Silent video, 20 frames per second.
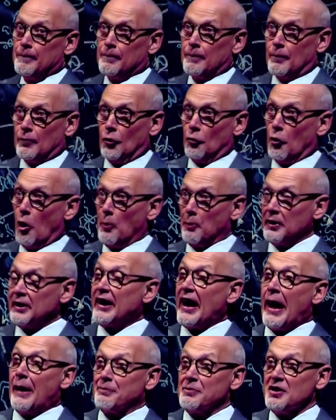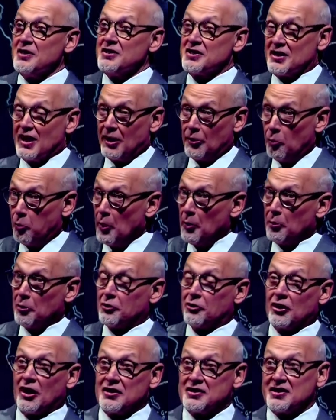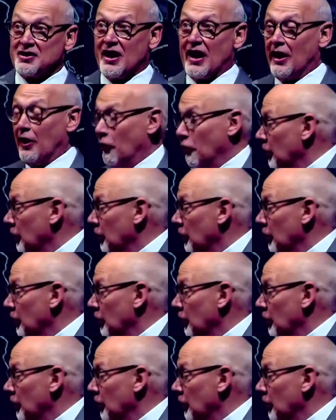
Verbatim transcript: The Roman captain said, We will set sail.